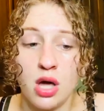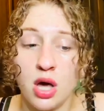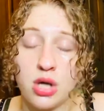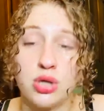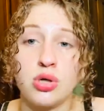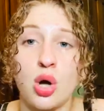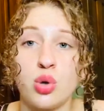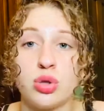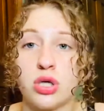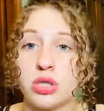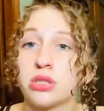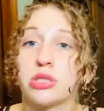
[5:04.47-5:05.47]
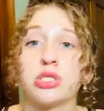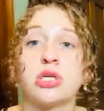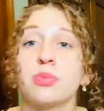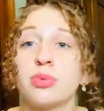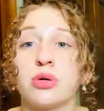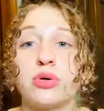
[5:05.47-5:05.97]
You know, there's
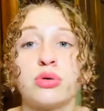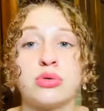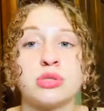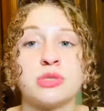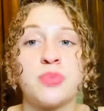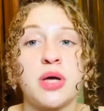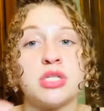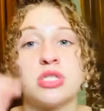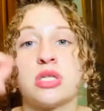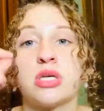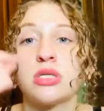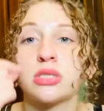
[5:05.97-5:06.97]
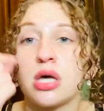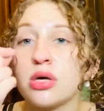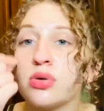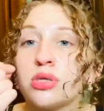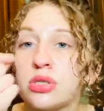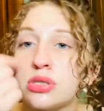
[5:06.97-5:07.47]
cheap little sponge things that you
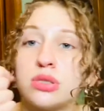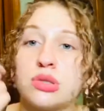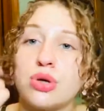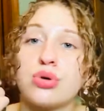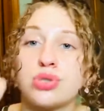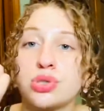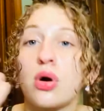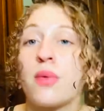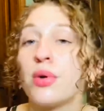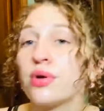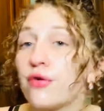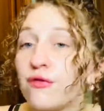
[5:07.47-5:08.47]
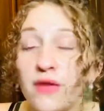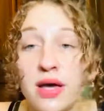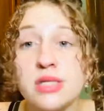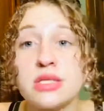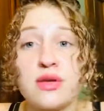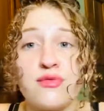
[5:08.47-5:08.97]
can just, you know, scrub on your
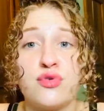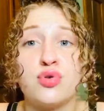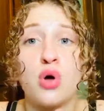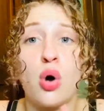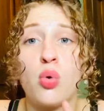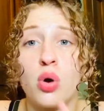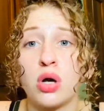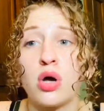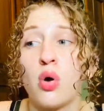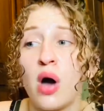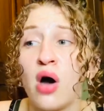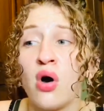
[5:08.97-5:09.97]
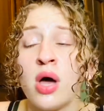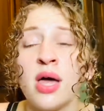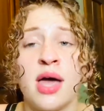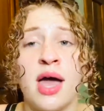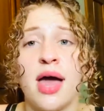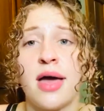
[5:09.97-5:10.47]
face if you don't want to go out
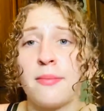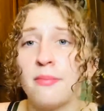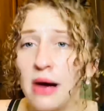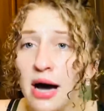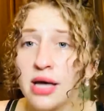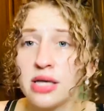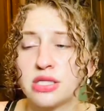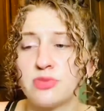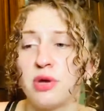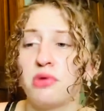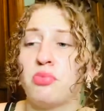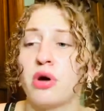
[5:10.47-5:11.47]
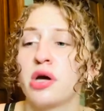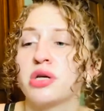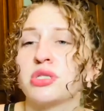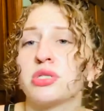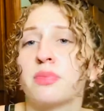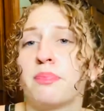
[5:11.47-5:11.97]
and buy a spin
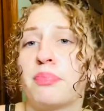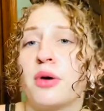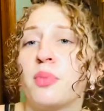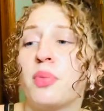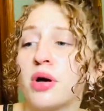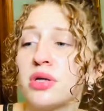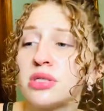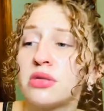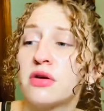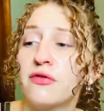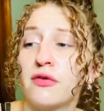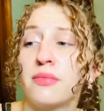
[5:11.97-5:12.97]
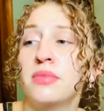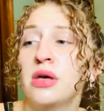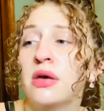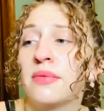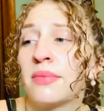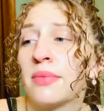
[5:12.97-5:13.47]
brush. But personally for me,
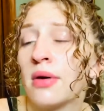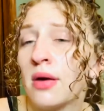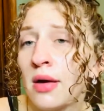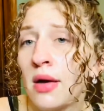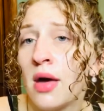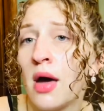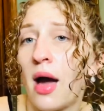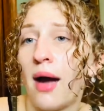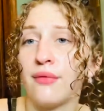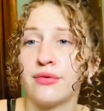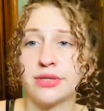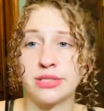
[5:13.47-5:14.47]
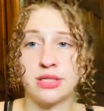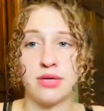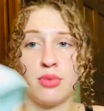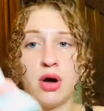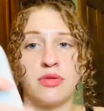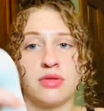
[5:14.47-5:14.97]
I recently
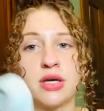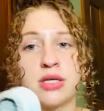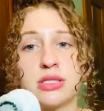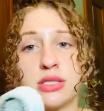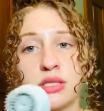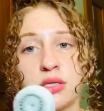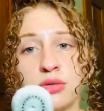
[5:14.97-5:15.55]
bought this,